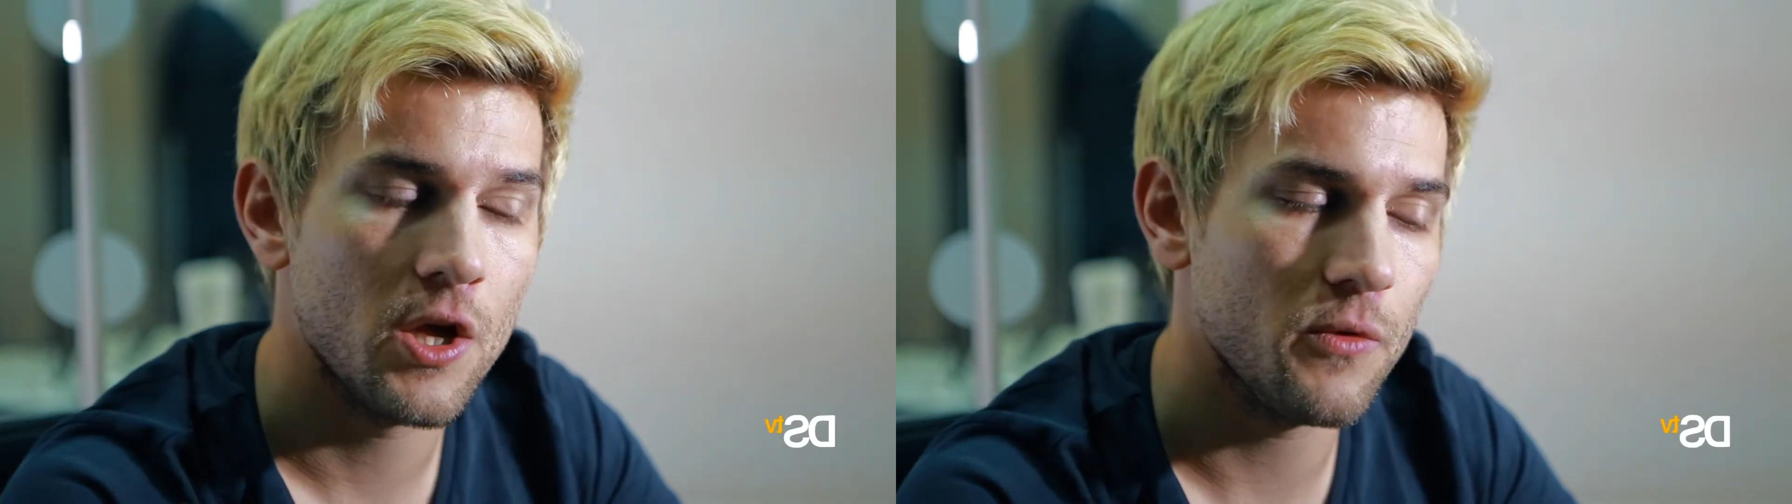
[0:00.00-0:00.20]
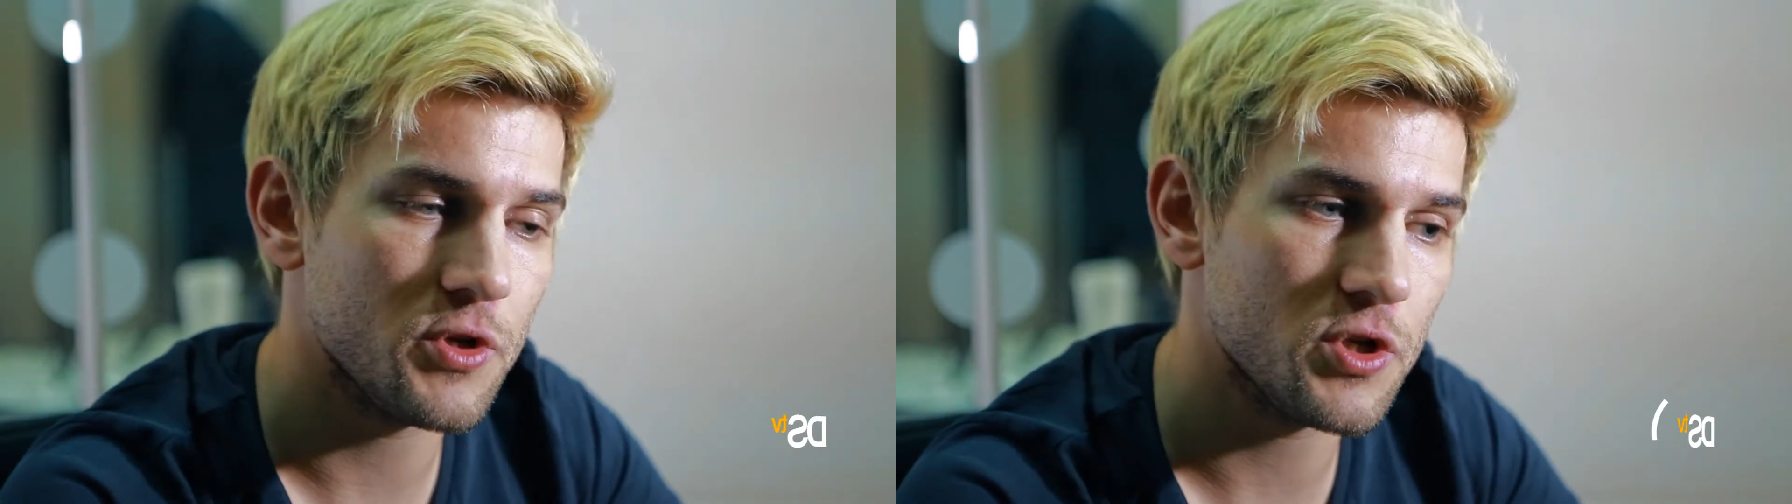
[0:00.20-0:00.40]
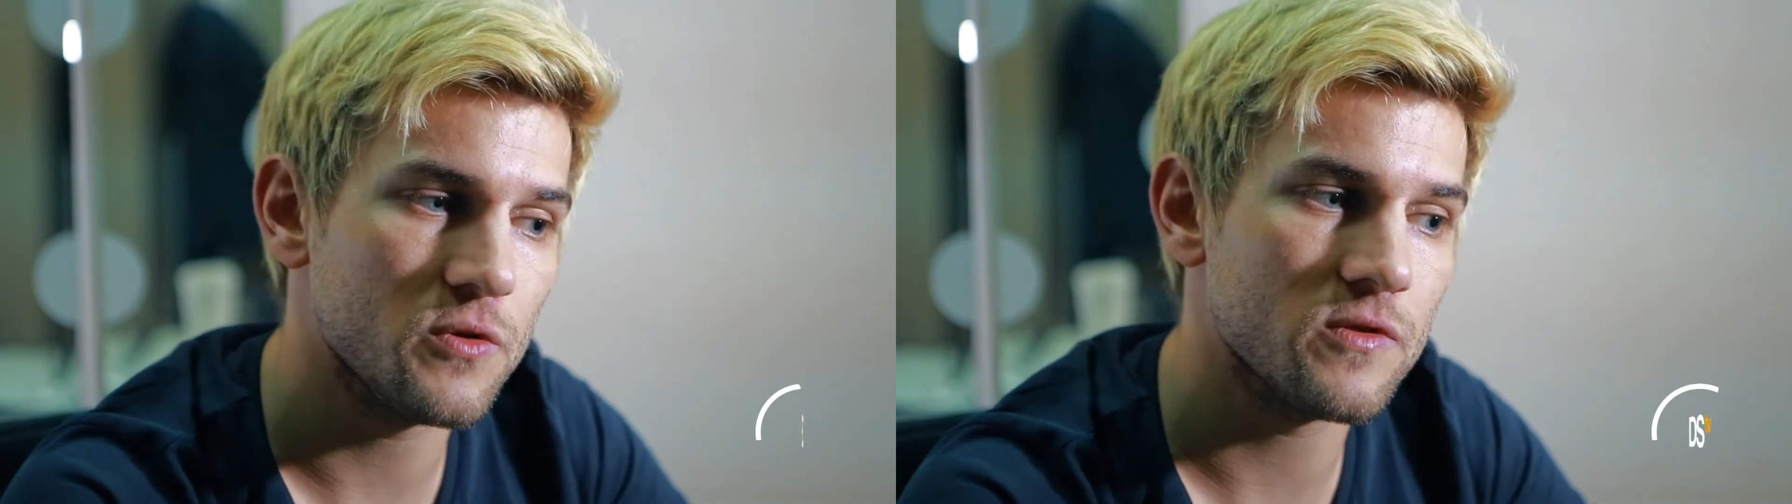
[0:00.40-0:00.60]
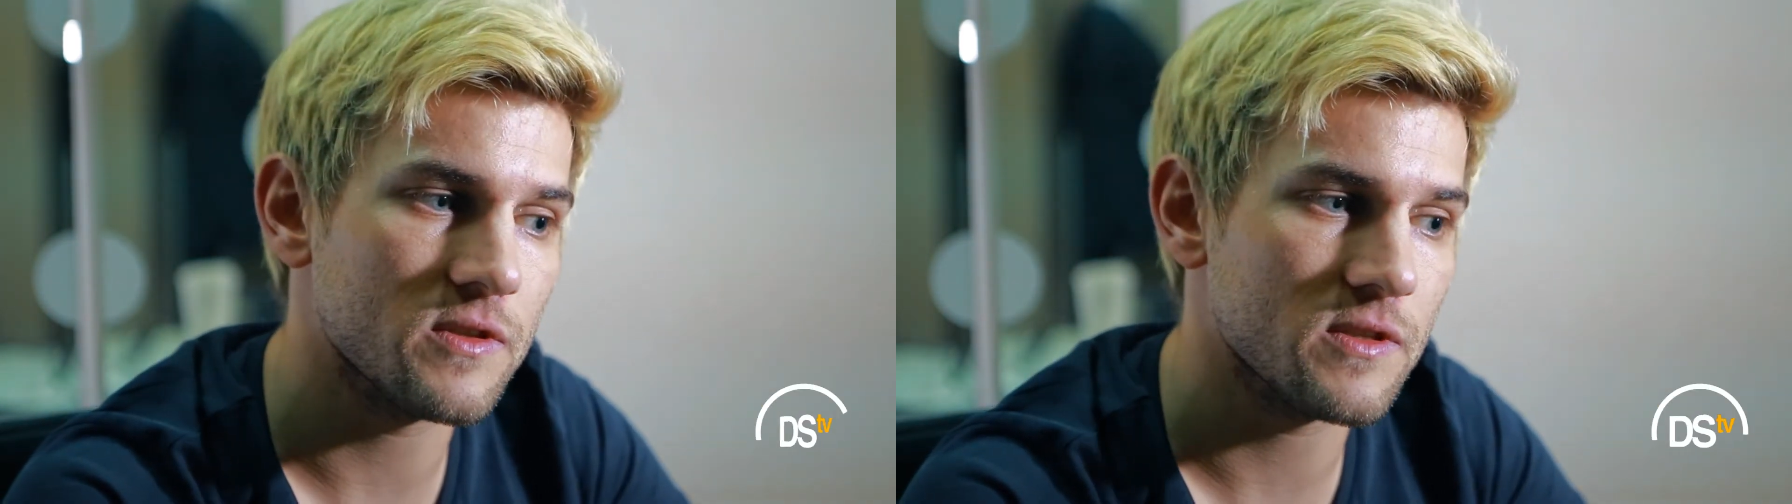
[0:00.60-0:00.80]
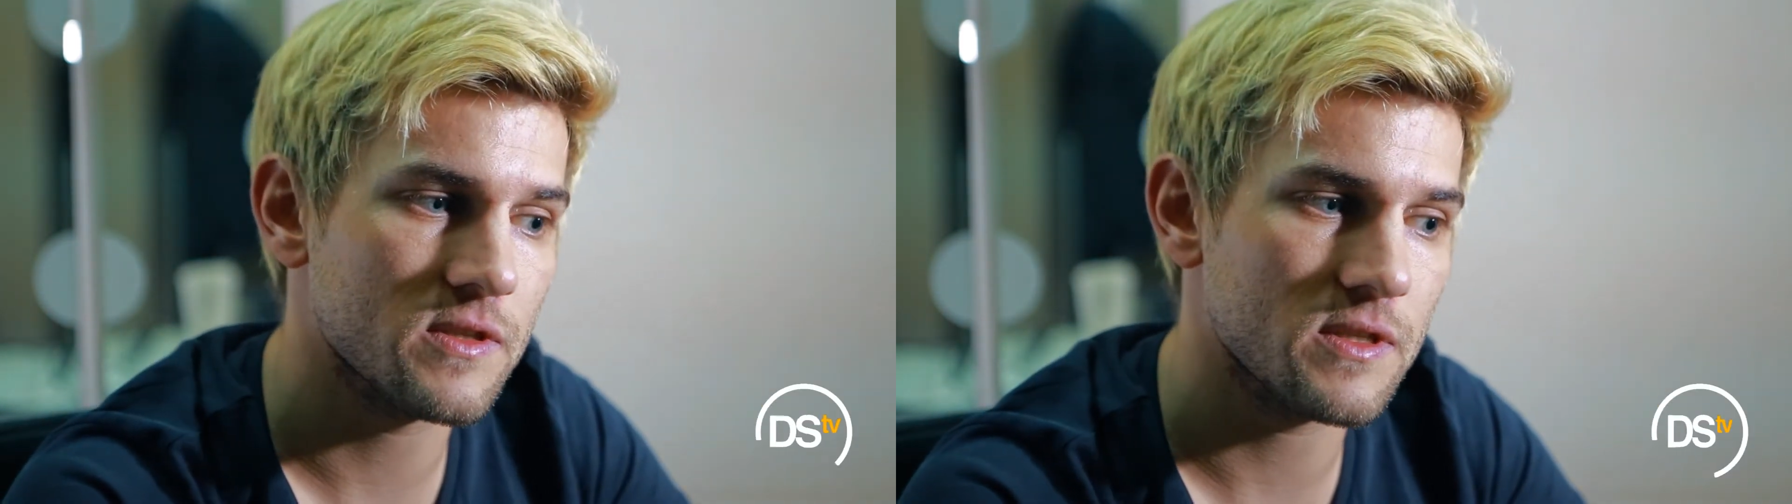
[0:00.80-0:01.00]
which
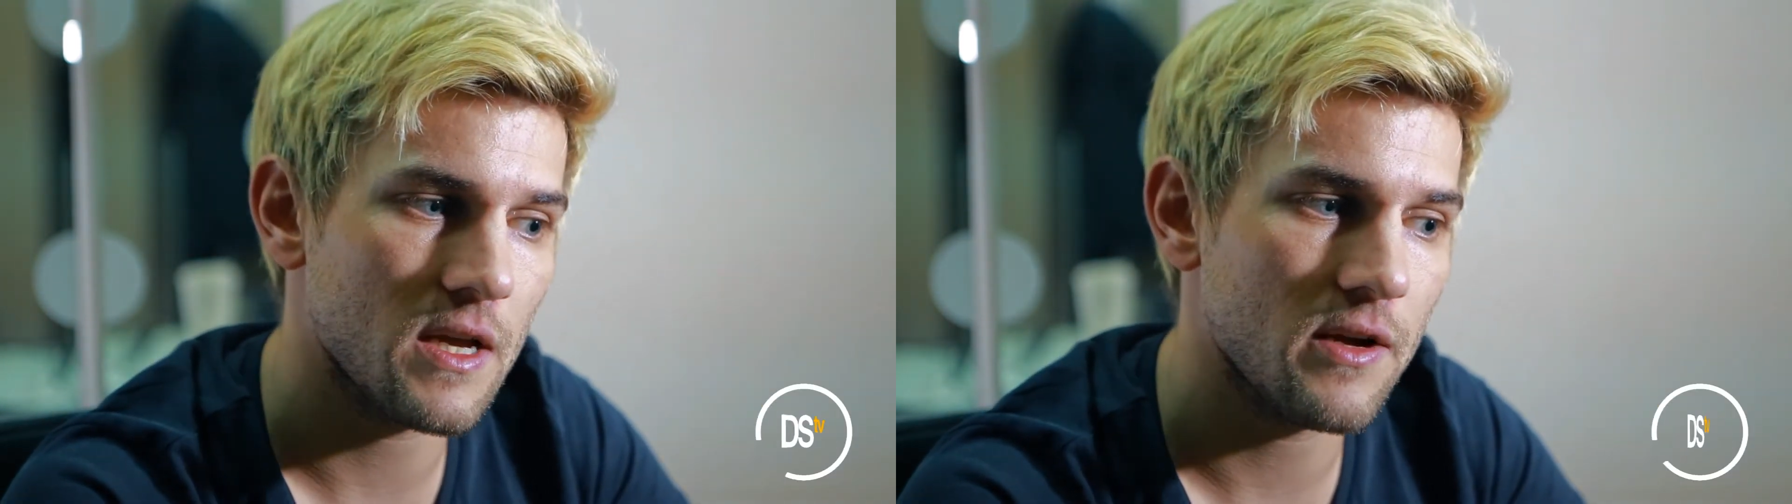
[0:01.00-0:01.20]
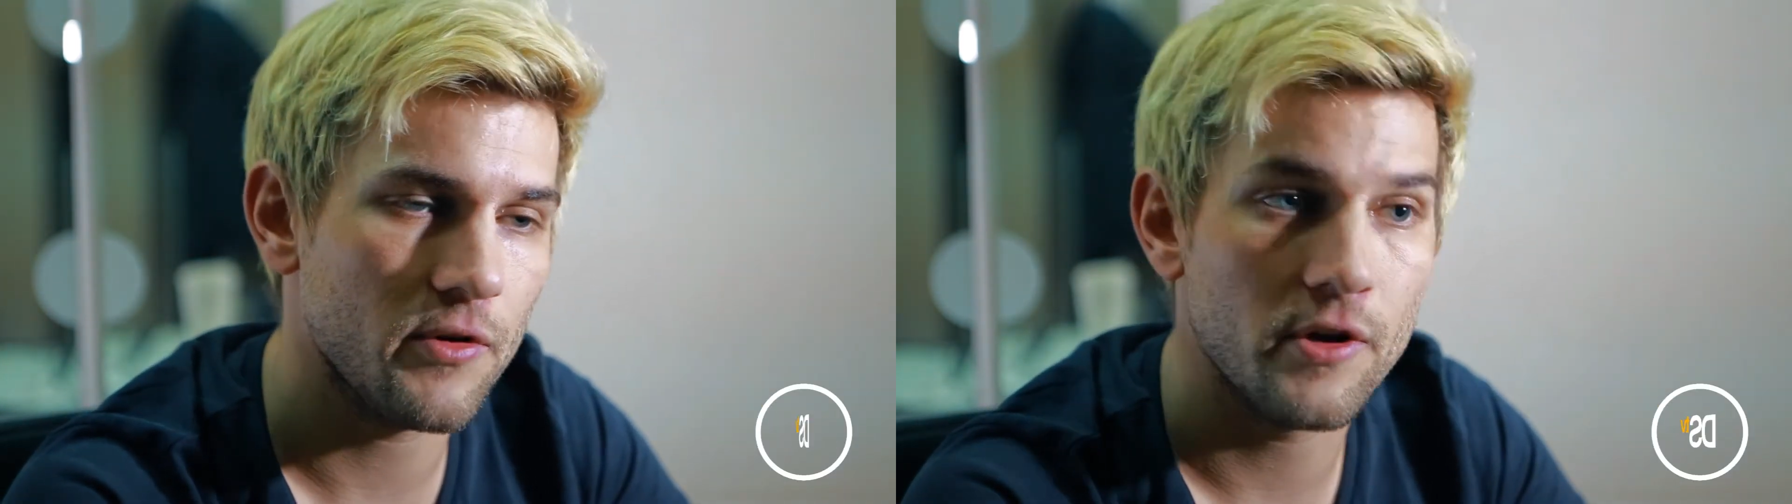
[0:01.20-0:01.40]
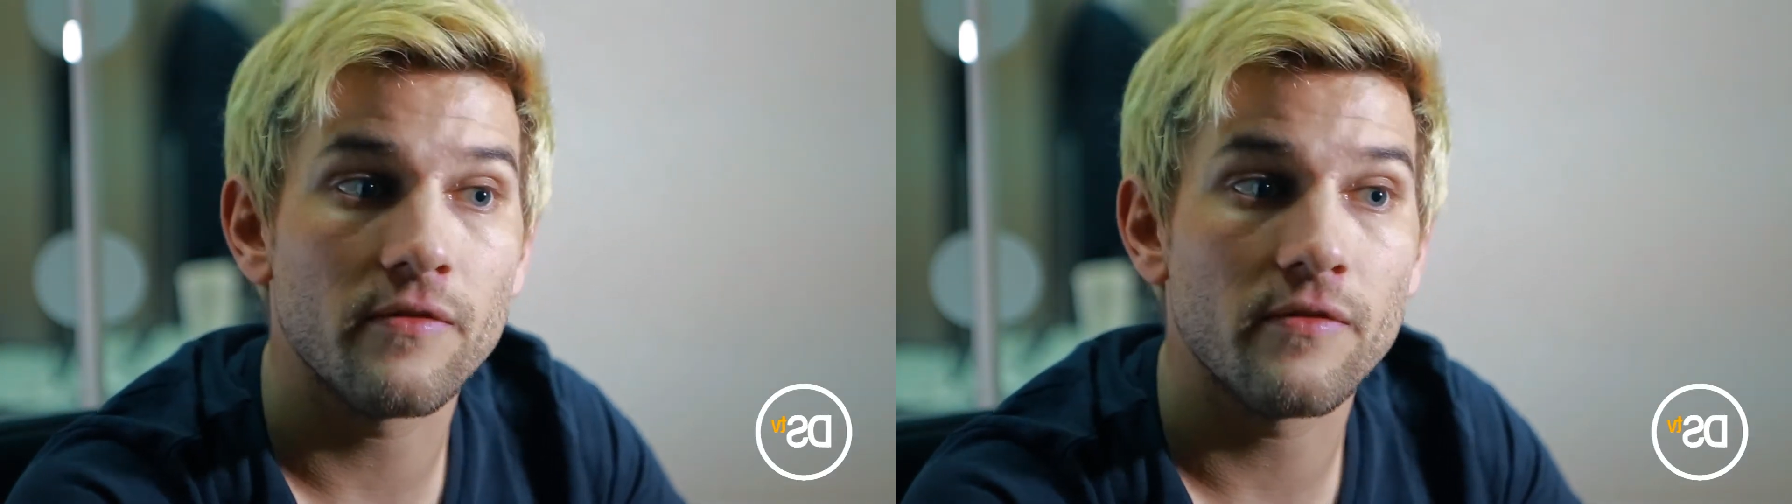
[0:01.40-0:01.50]
uses very